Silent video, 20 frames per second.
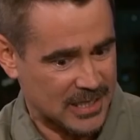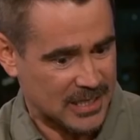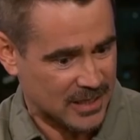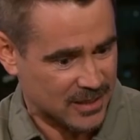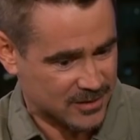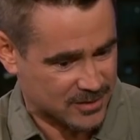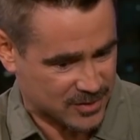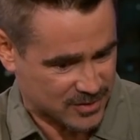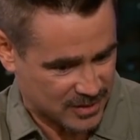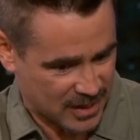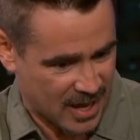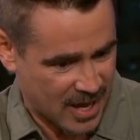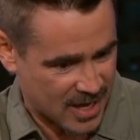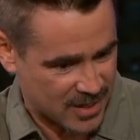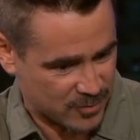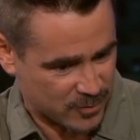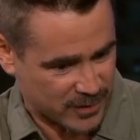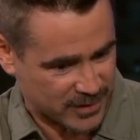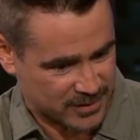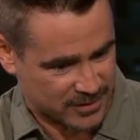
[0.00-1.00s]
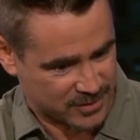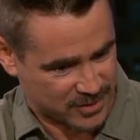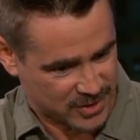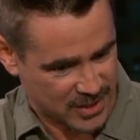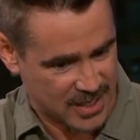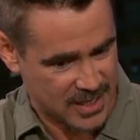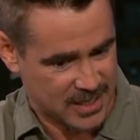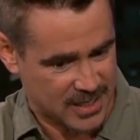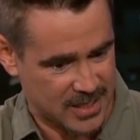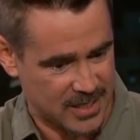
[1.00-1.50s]
little handwritten
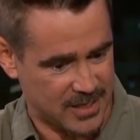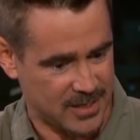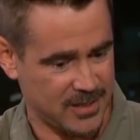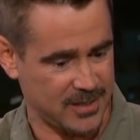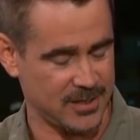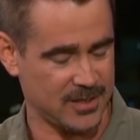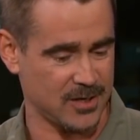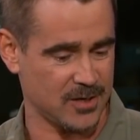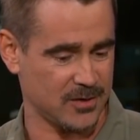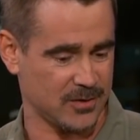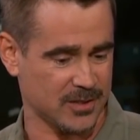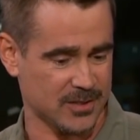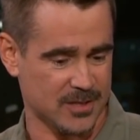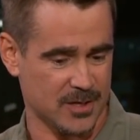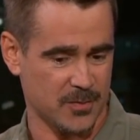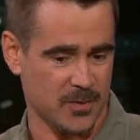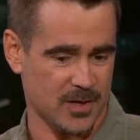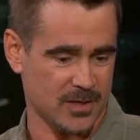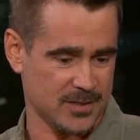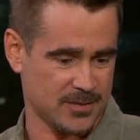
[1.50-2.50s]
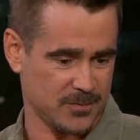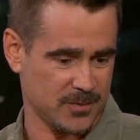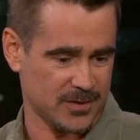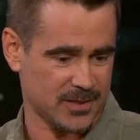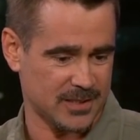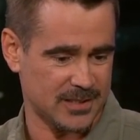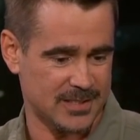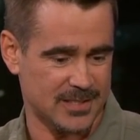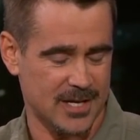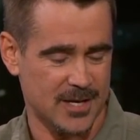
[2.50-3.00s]
shaky, you know, because I was,
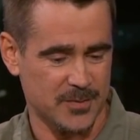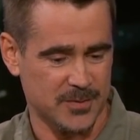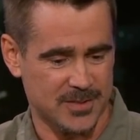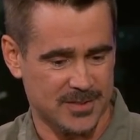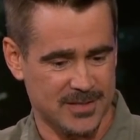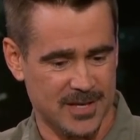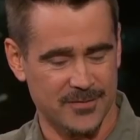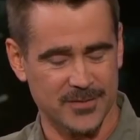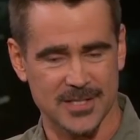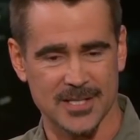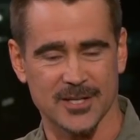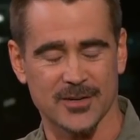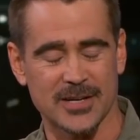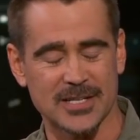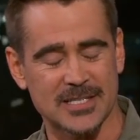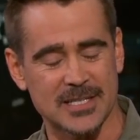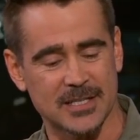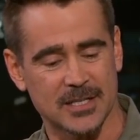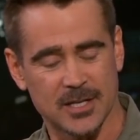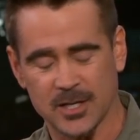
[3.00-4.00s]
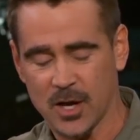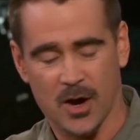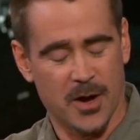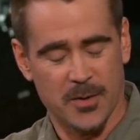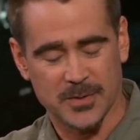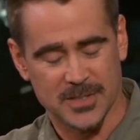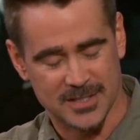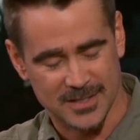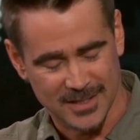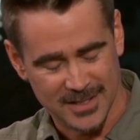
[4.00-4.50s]
what did I say? I was 17 or 18? No,
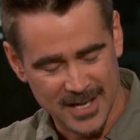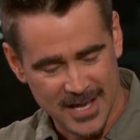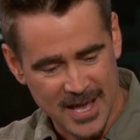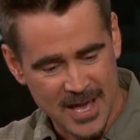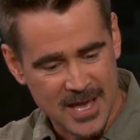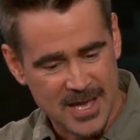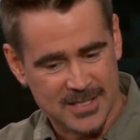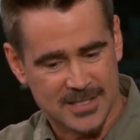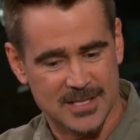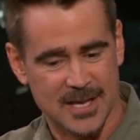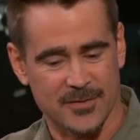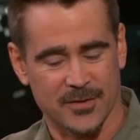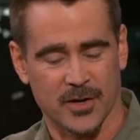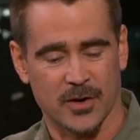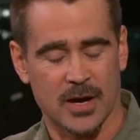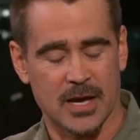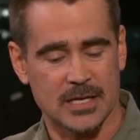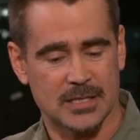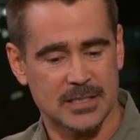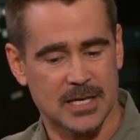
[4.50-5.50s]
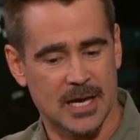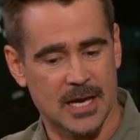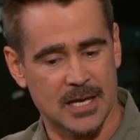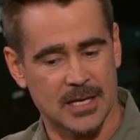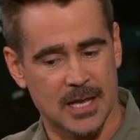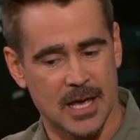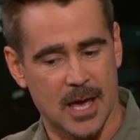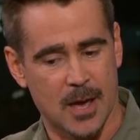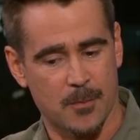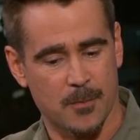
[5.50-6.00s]
I was seven or eight.
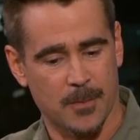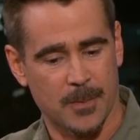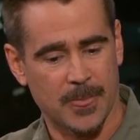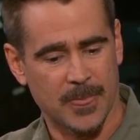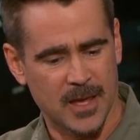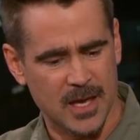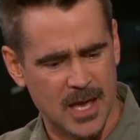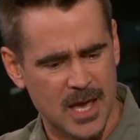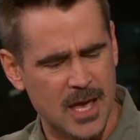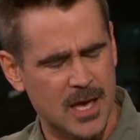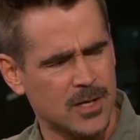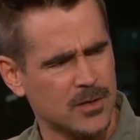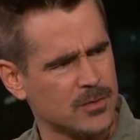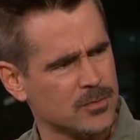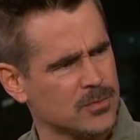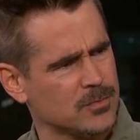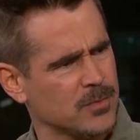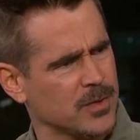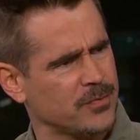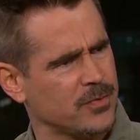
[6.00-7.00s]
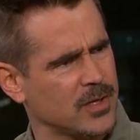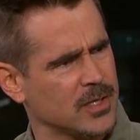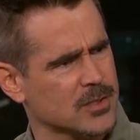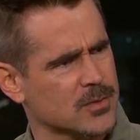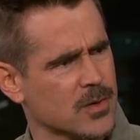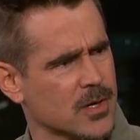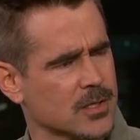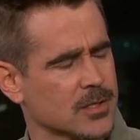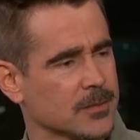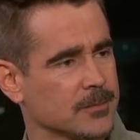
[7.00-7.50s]
And um, yeah, uh, my
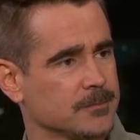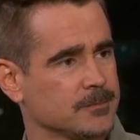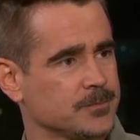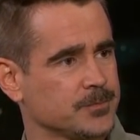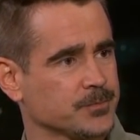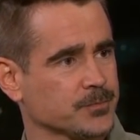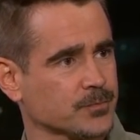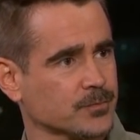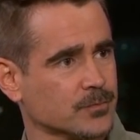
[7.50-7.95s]
feelings were hurt. So when